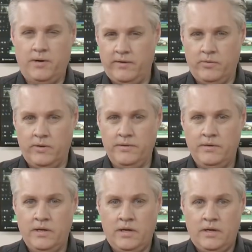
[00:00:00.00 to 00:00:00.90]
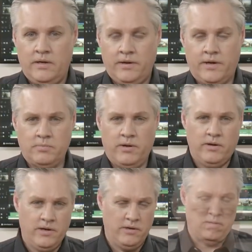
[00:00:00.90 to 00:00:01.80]
by everyone, because we
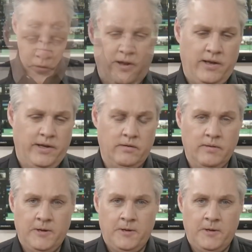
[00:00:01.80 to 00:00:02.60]
kind of got the feeling